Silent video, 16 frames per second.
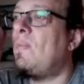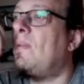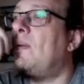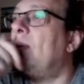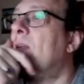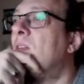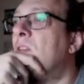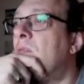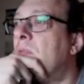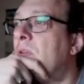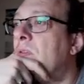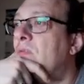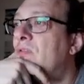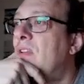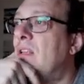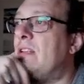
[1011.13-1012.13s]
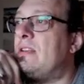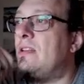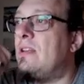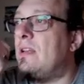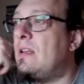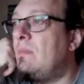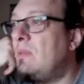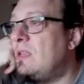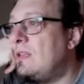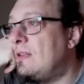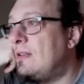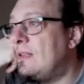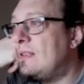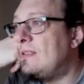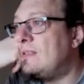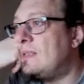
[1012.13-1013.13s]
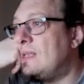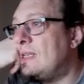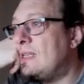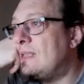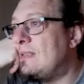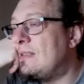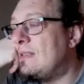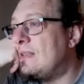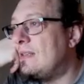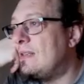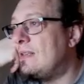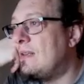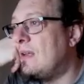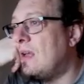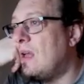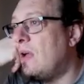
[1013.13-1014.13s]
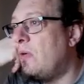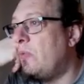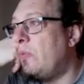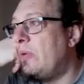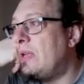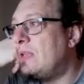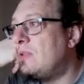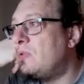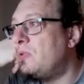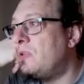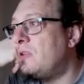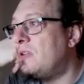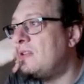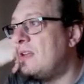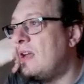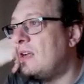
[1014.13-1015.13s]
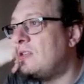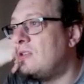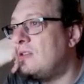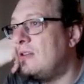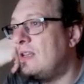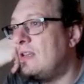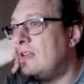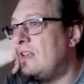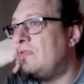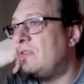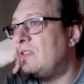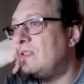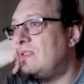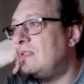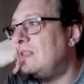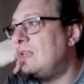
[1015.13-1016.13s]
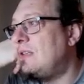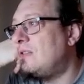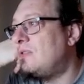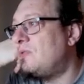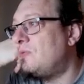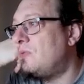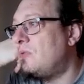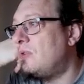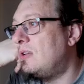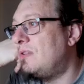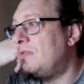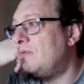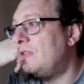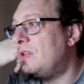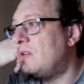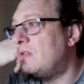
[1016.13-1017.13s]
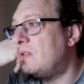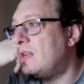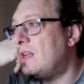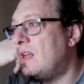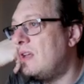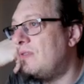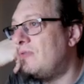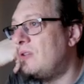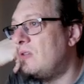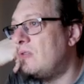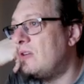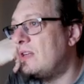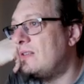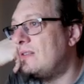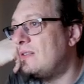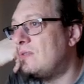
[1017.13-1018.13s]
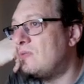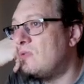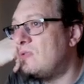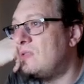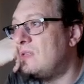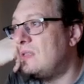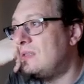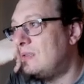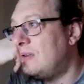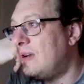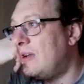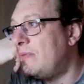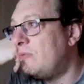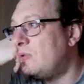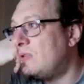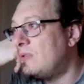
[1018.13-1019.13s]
The one thing that I immediately see is that we do not actually even see this rule if we don't have a look at this rule set. So I would